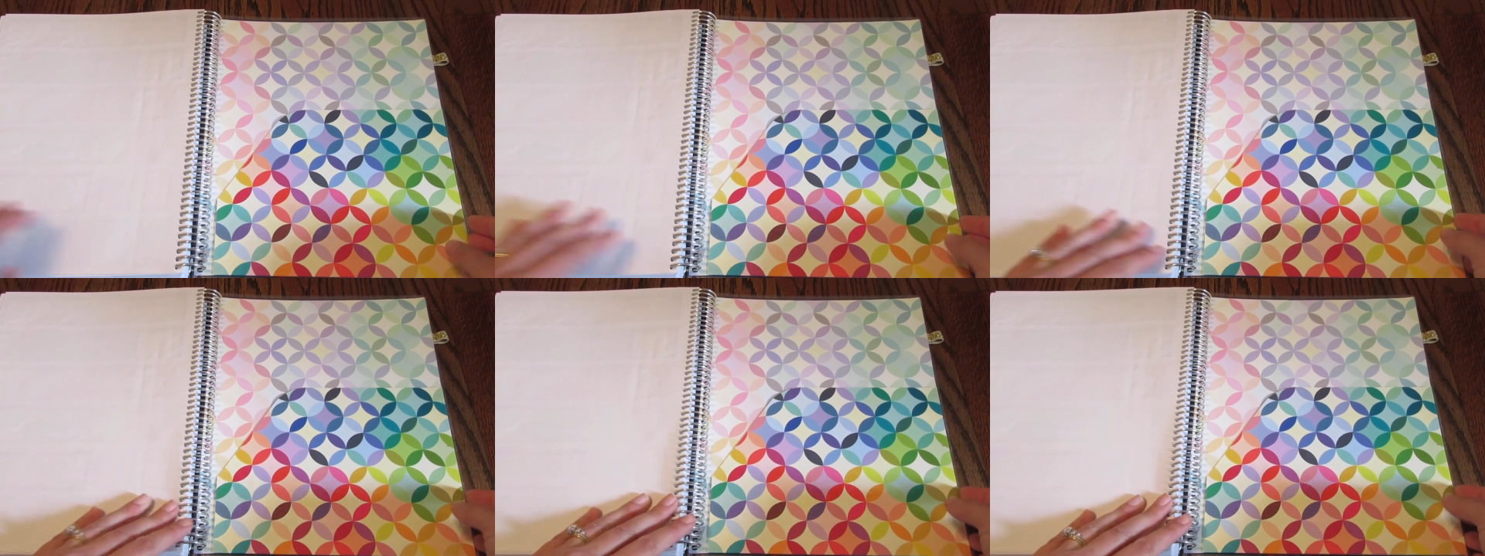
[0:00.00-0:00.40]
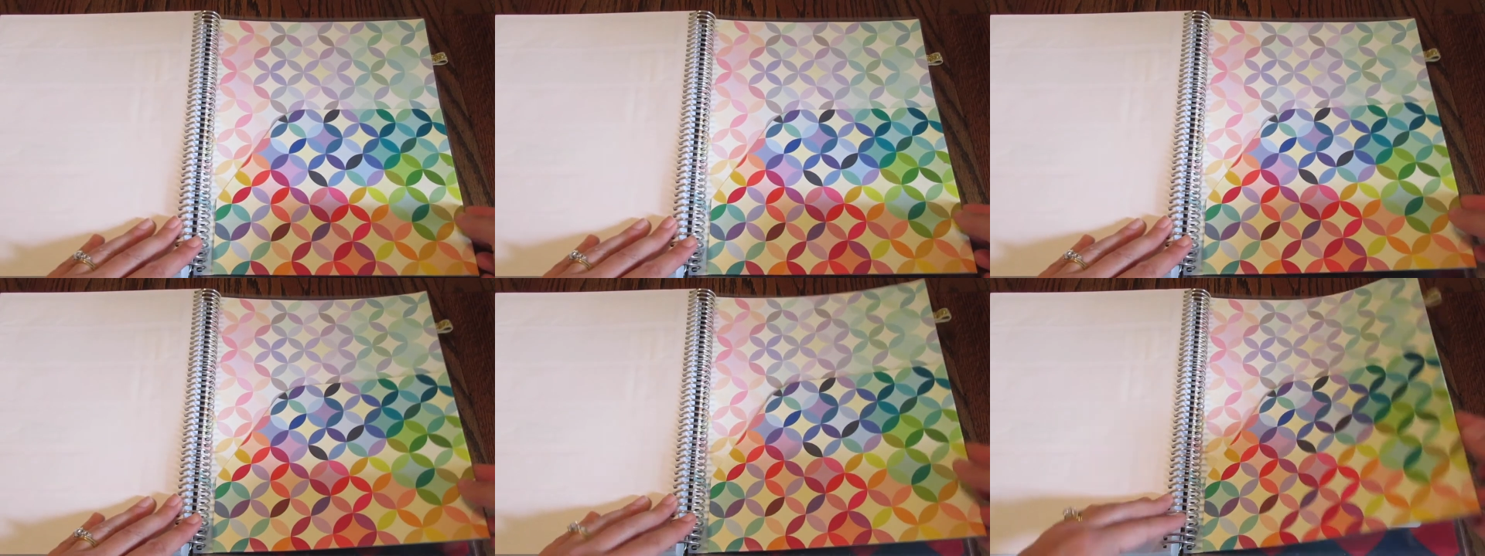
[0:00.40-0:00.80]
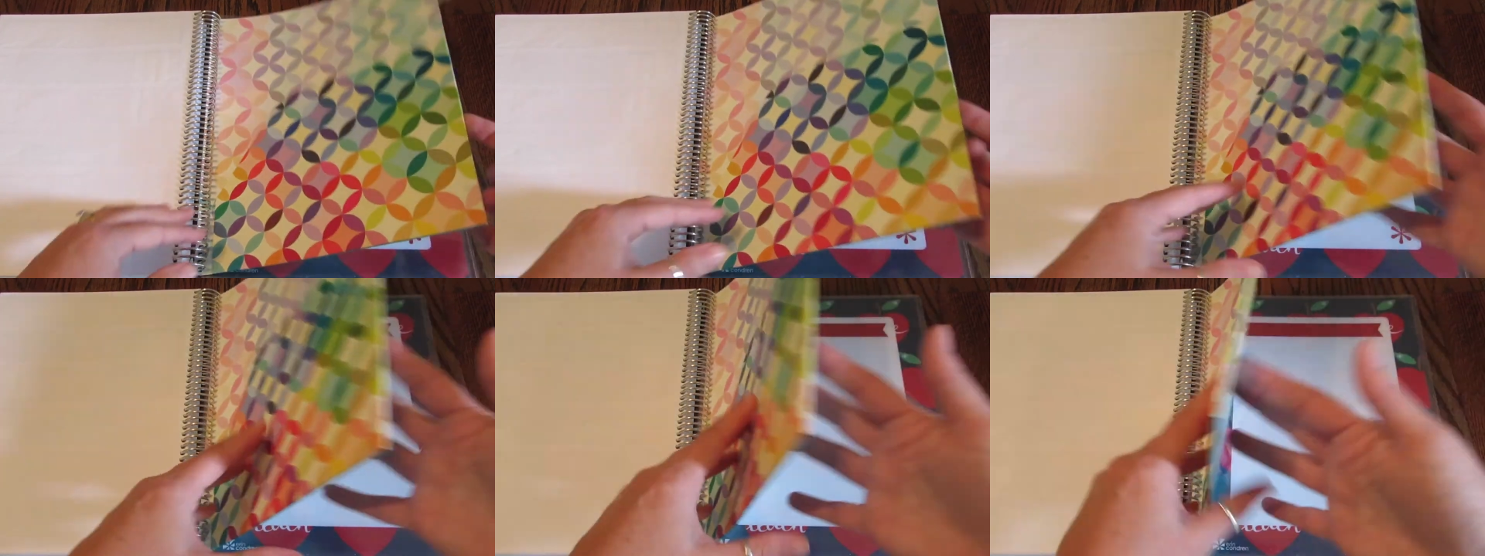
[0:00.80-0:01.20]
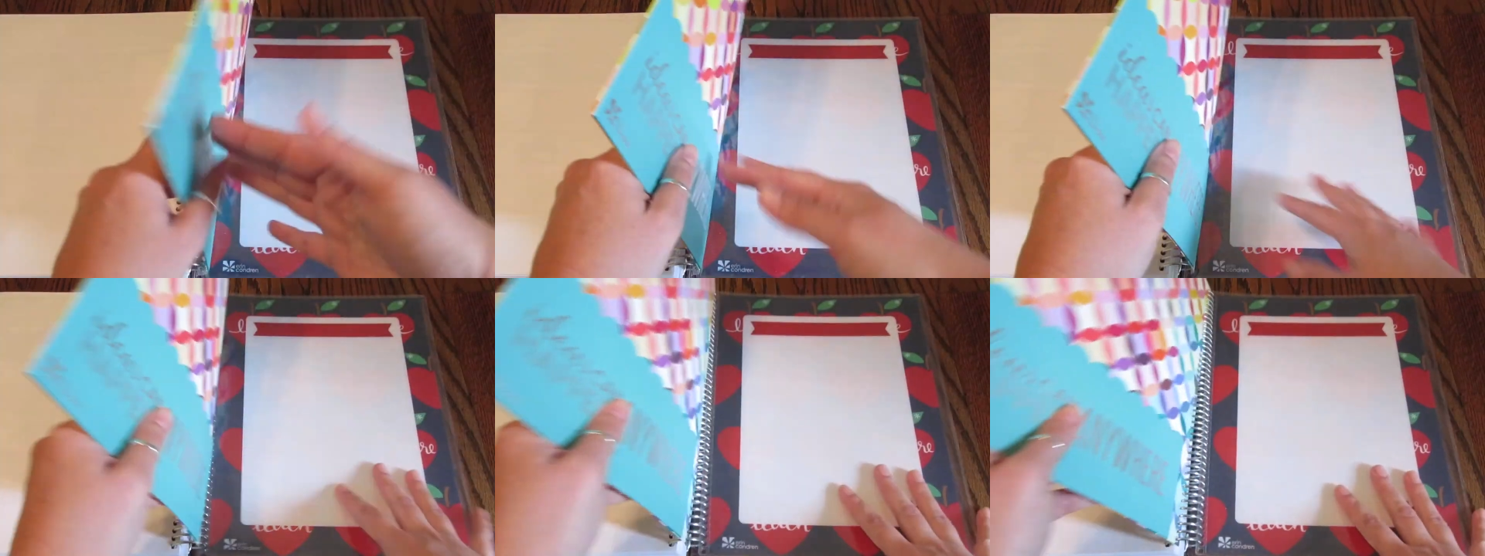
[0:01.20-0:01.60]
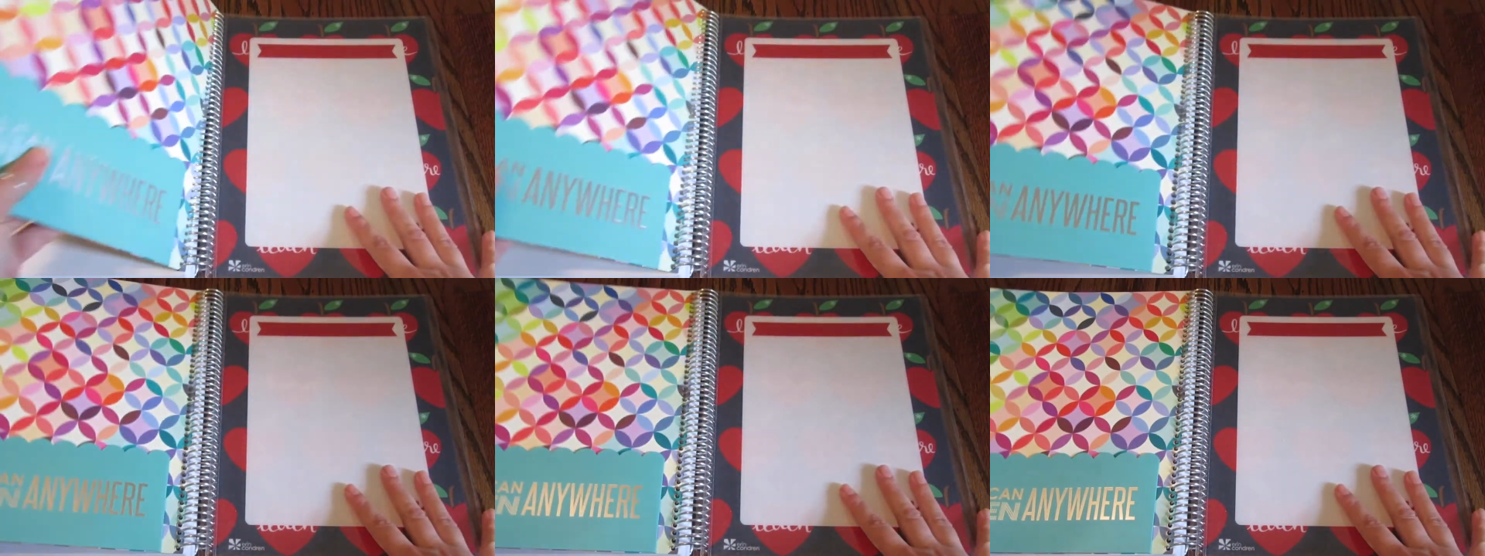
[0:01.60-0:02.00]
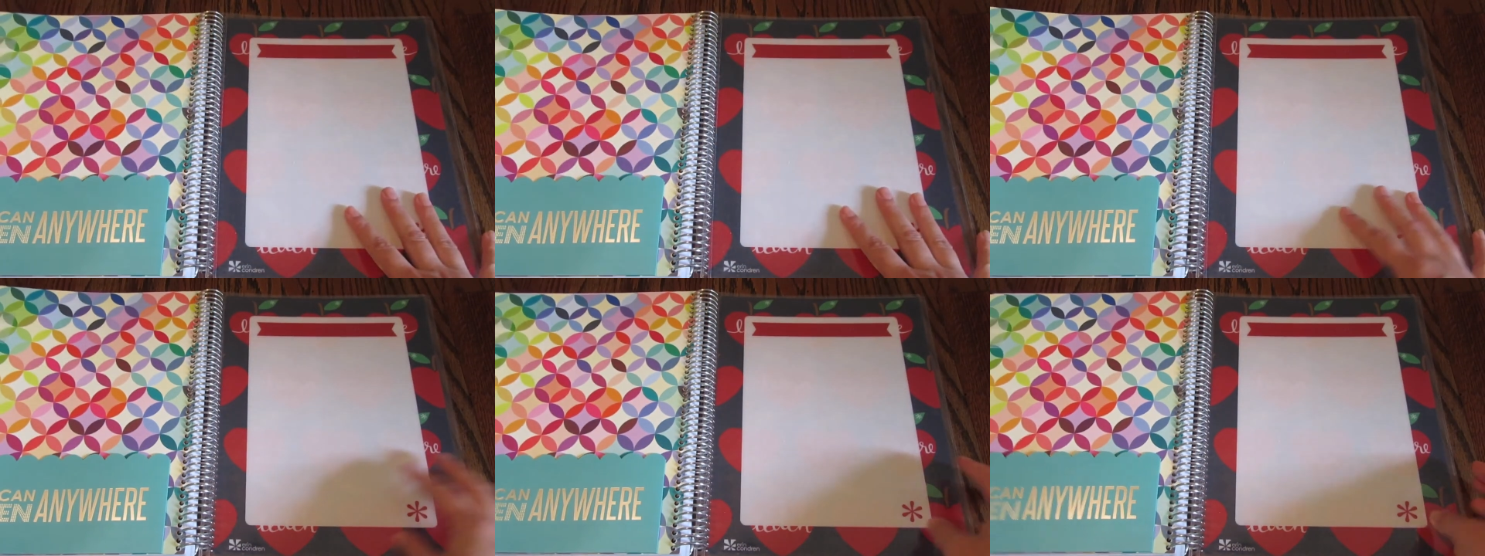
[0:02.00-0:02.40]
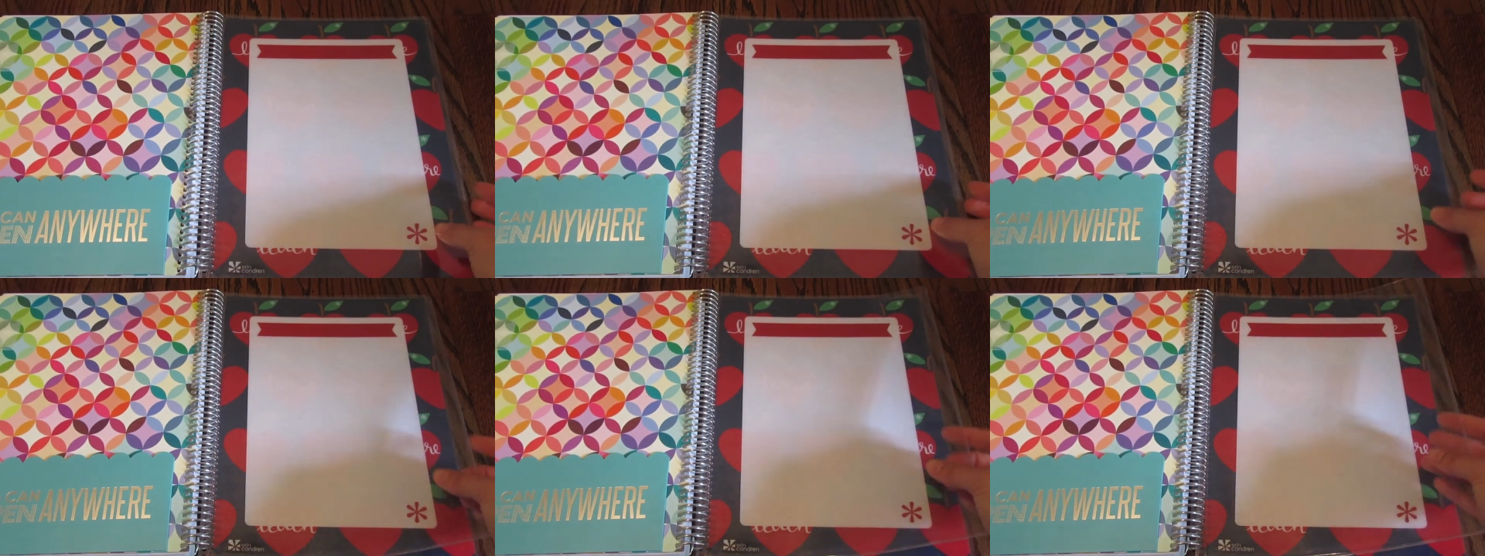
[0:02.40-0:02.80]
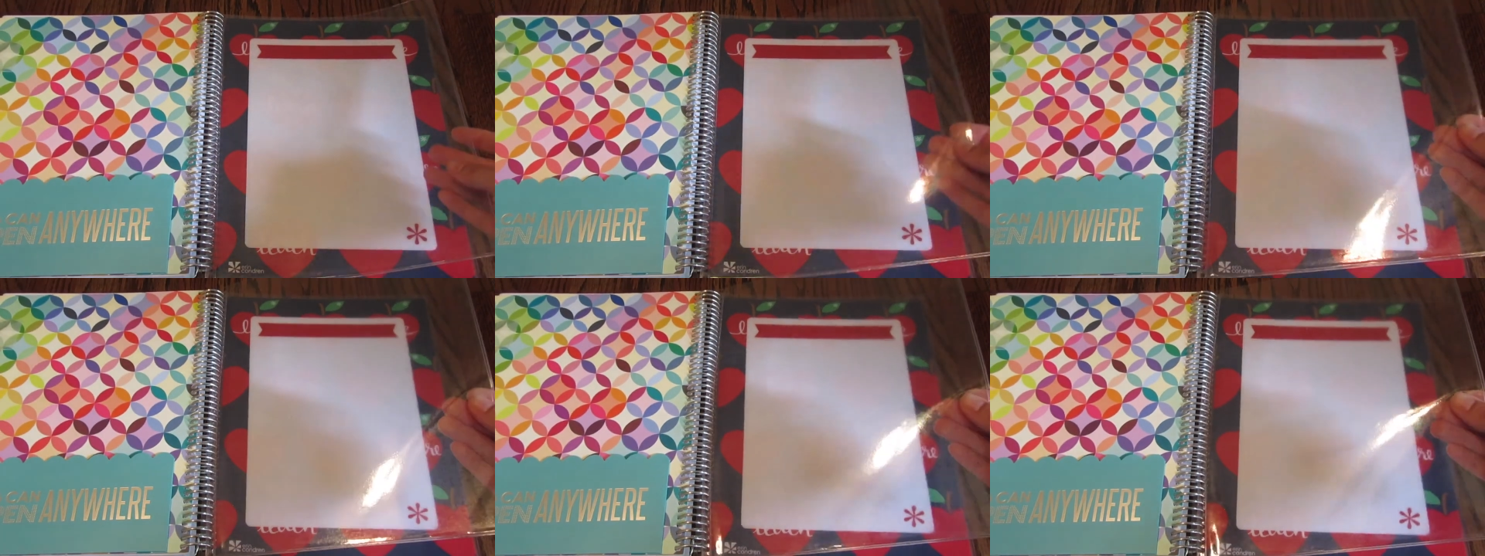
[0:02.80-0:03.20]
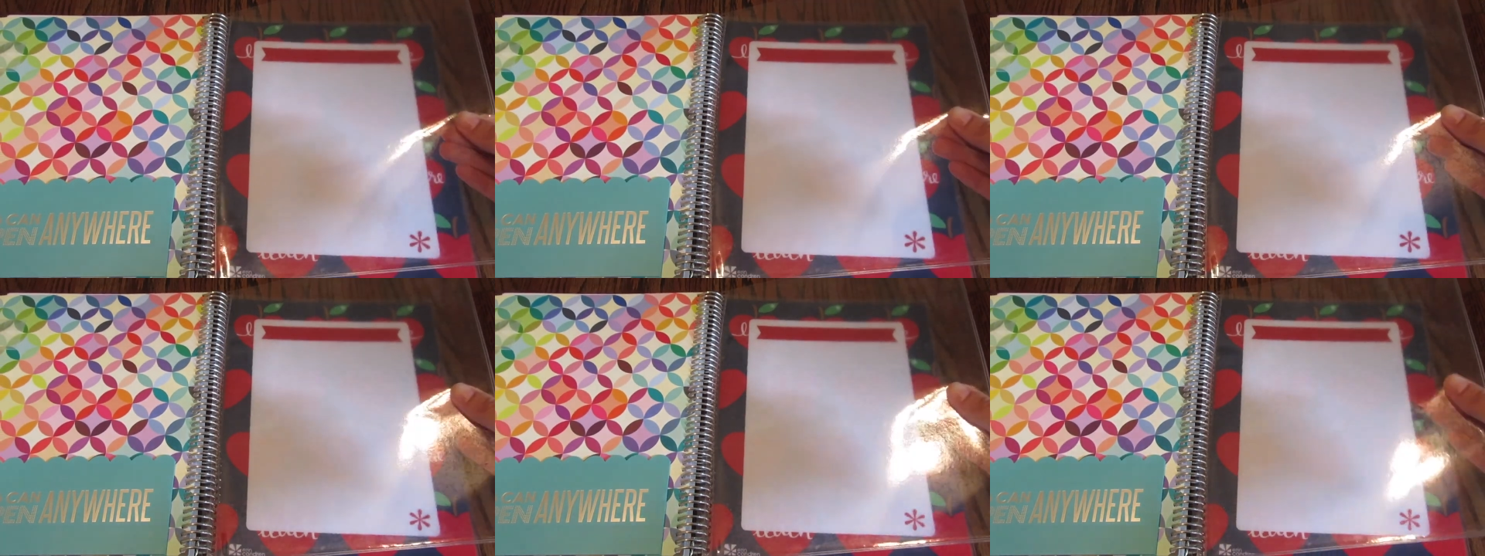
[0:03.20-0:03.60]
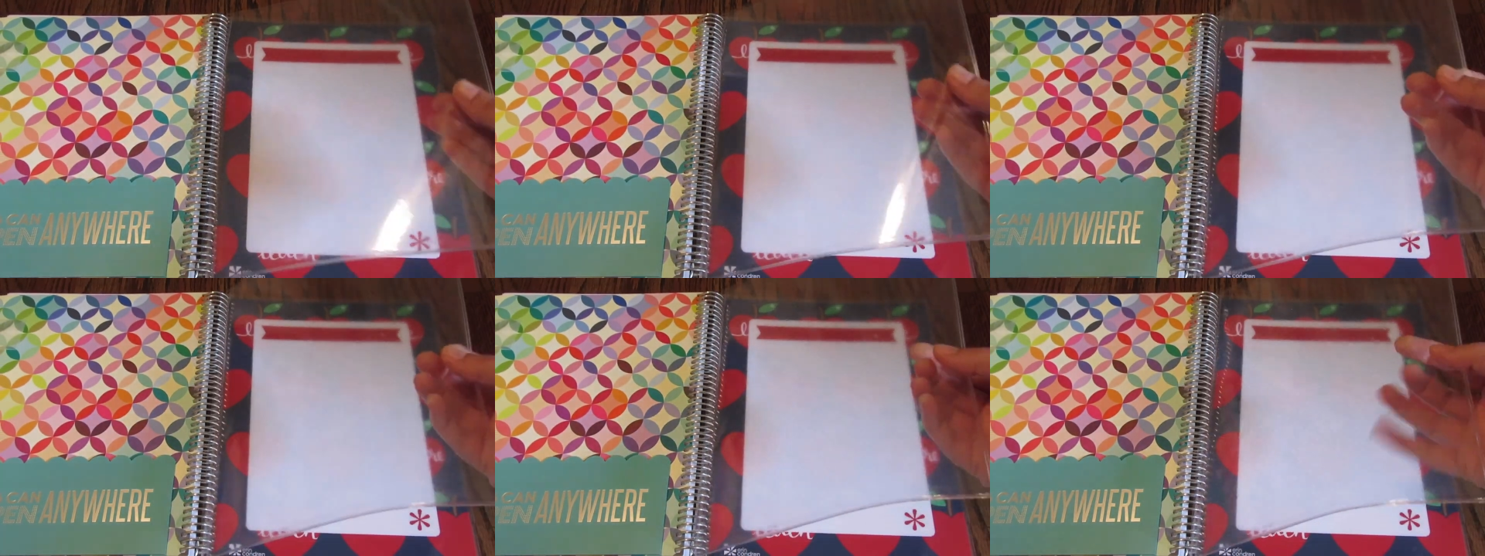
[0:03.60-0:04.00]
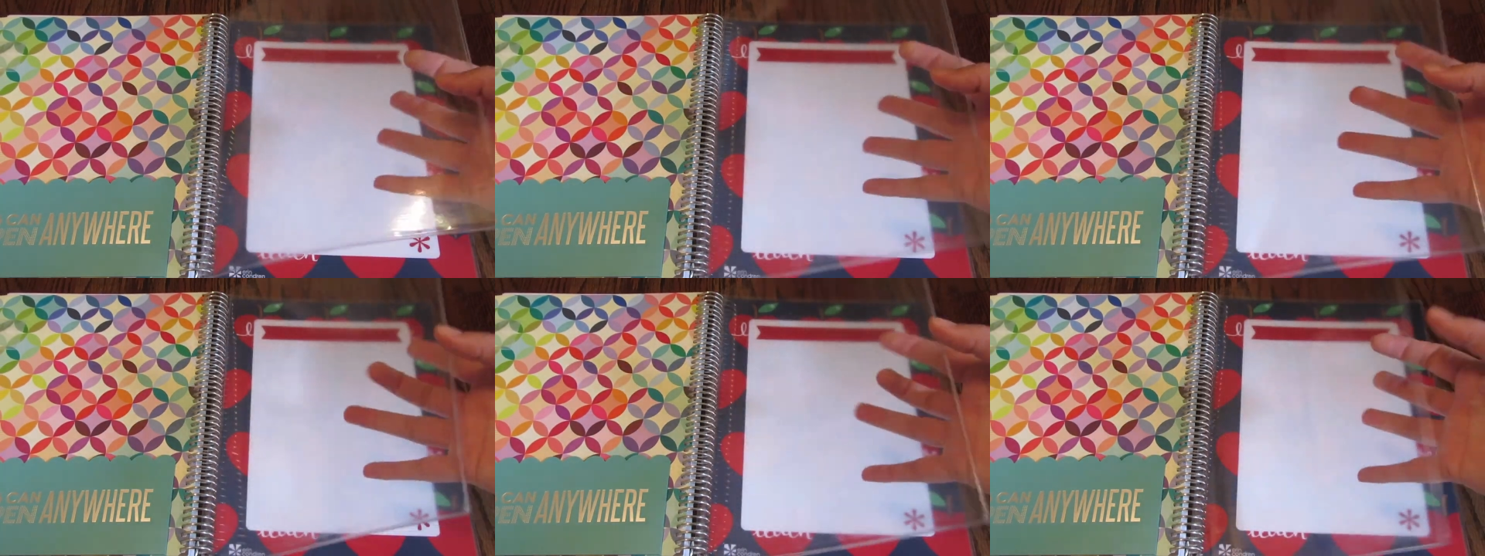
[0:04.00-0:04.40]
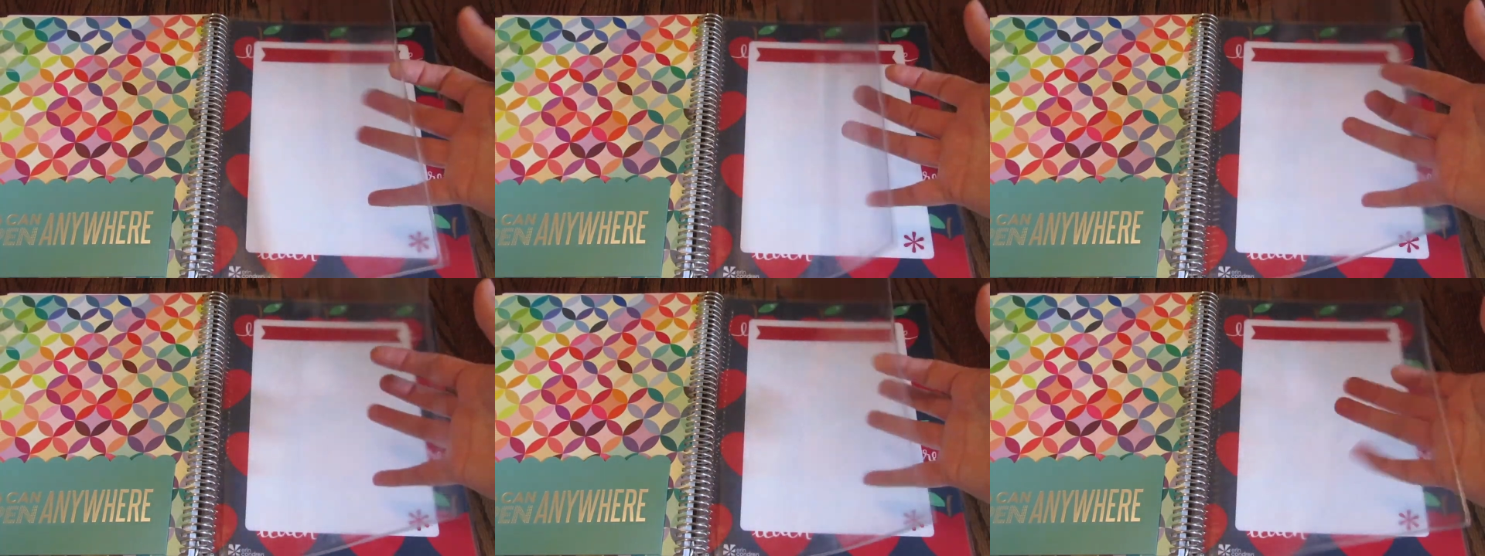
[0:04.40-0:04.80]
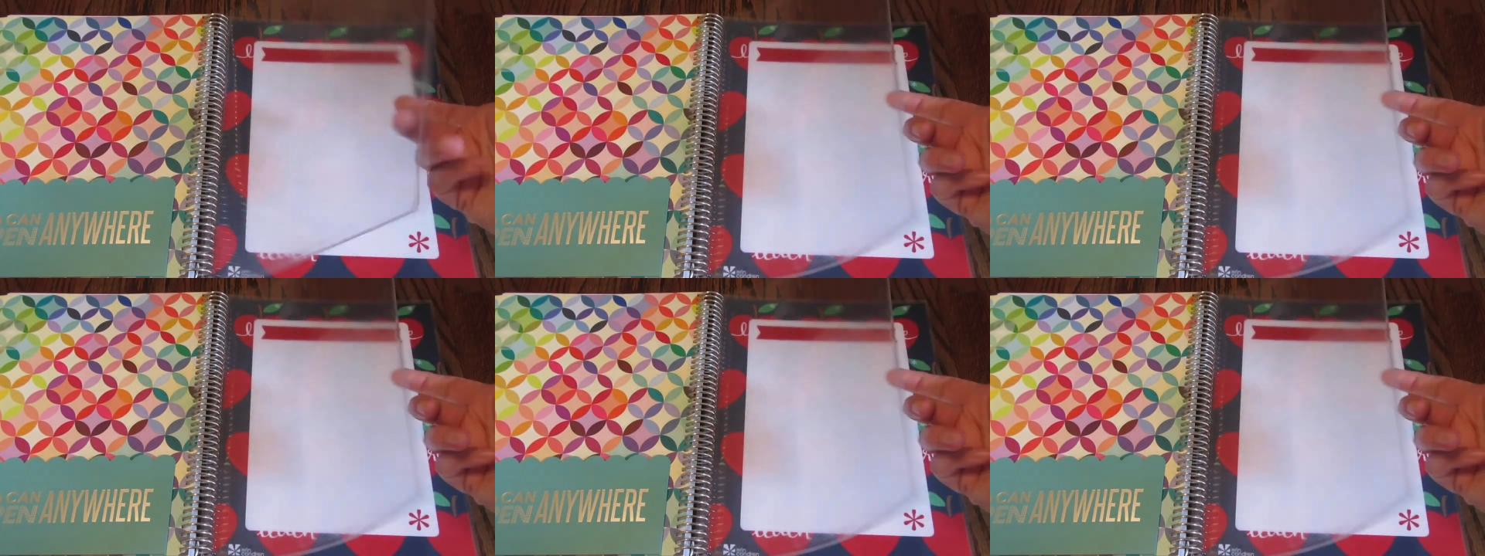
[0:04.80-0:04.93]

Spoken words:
No face is visible, so there are no lips to read.